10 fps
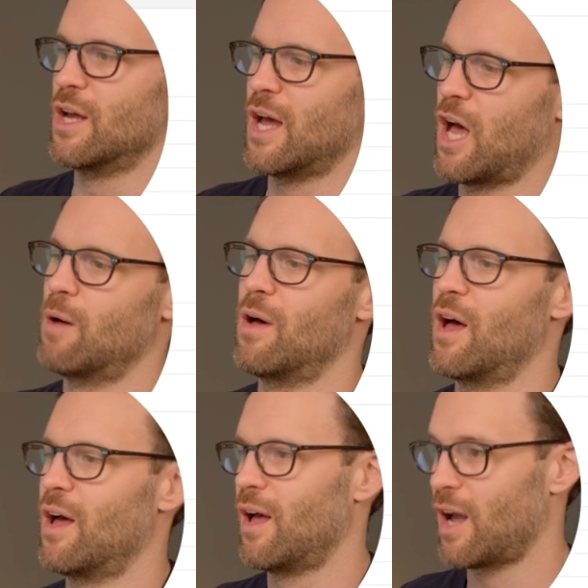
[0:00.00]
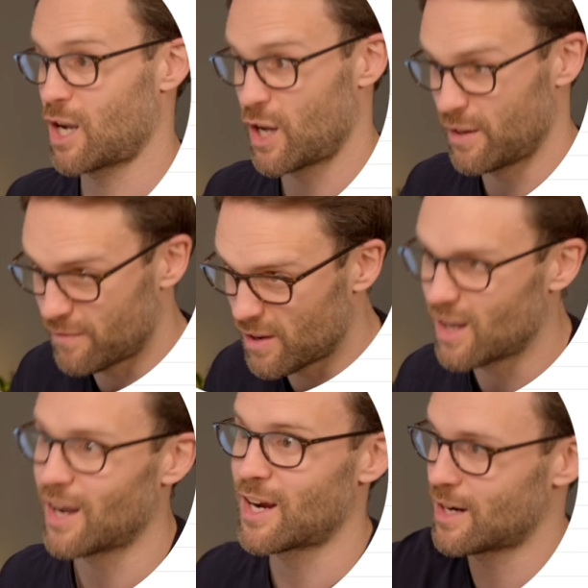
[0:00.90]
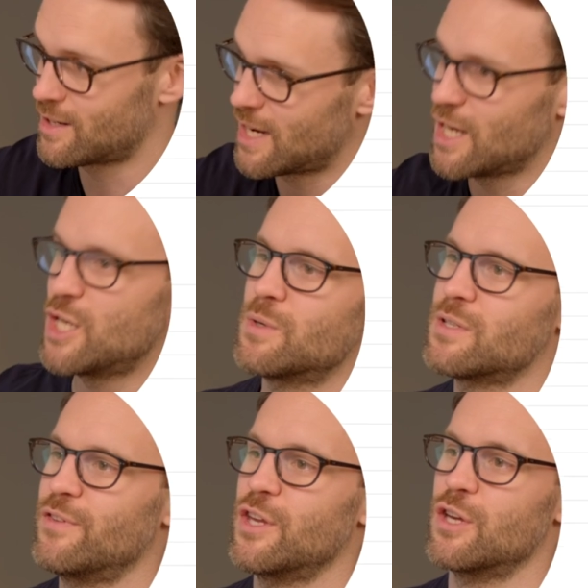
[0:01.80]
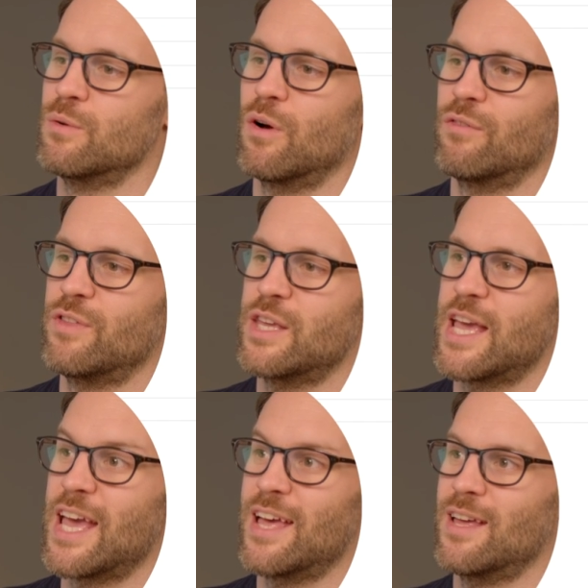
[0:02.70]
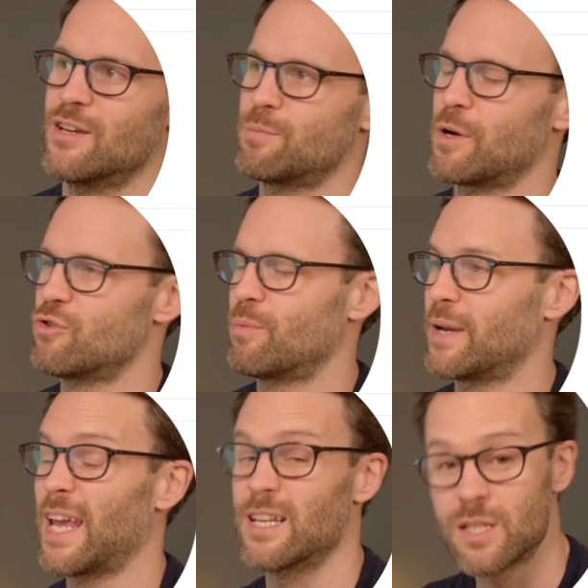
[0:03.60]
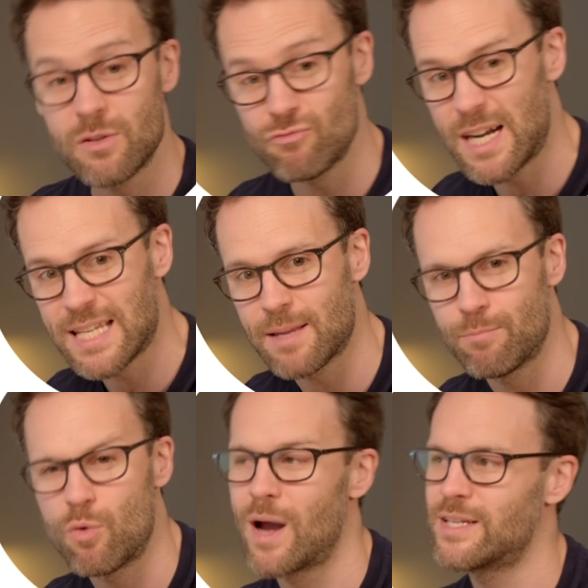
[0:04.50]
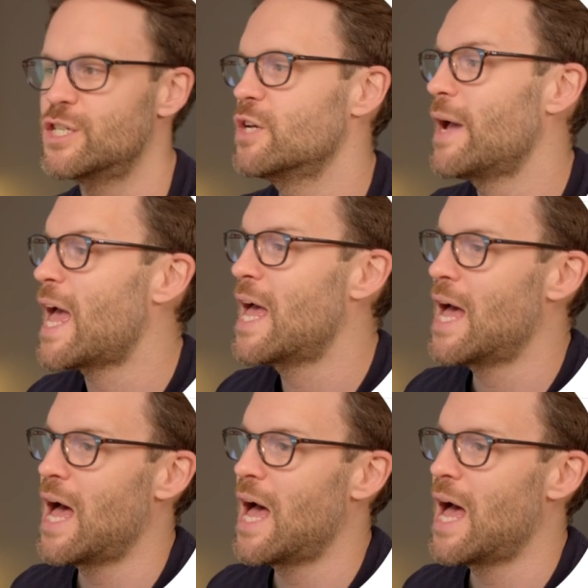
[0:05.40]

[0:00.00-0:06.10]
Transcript: um, a kind of a continuous view of the year just by dropping it in. So it's a really simple way to do it.